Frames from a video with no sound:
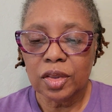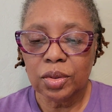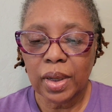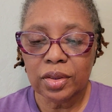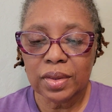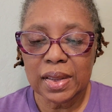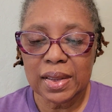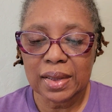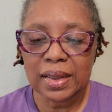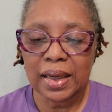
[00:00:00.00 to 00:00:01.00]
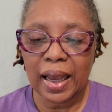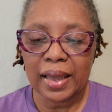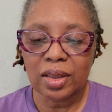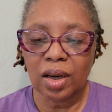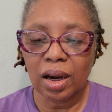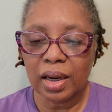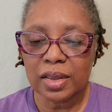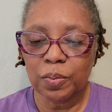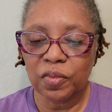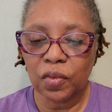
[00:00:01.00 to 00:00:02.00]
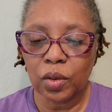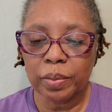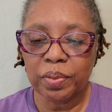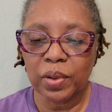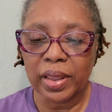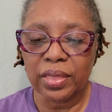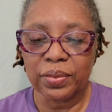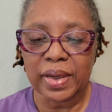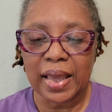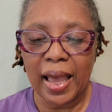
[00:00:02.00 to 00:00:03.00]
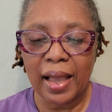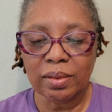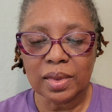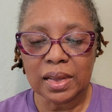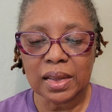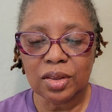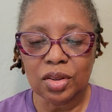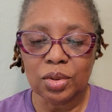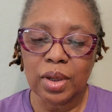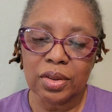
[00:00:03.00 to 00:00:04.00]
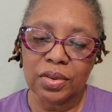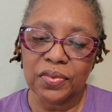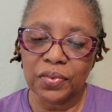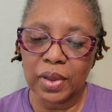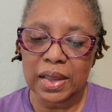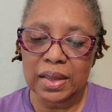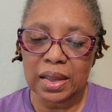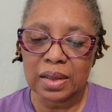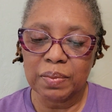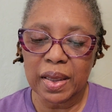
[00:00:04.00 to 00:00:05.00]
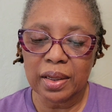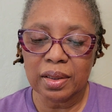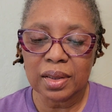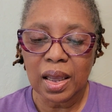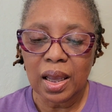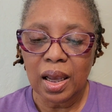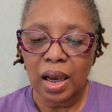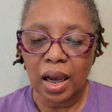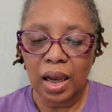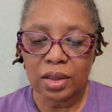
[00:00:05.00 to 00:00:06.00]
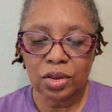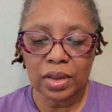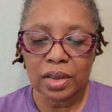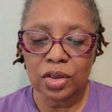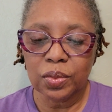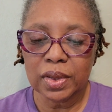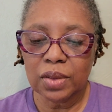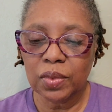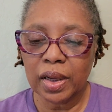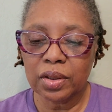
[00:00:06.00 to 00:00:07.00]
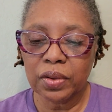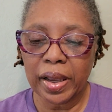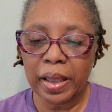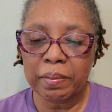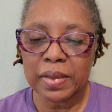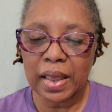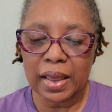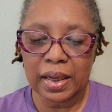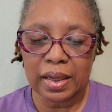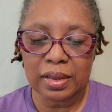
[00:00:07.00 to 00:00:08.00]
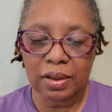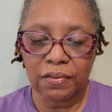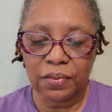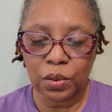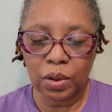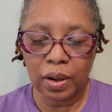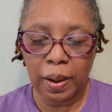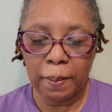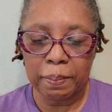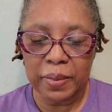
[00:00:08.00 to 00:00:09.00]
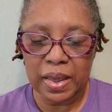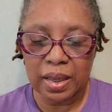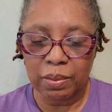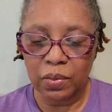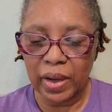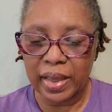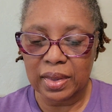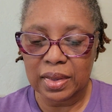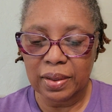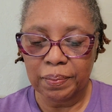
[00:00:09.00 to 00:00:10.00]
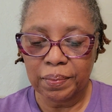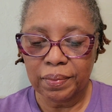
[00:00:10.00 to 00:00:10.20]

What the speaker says: 269 yards, 4.3 ounces, 246 meters, 121 grams, and it is a 4 medium weight.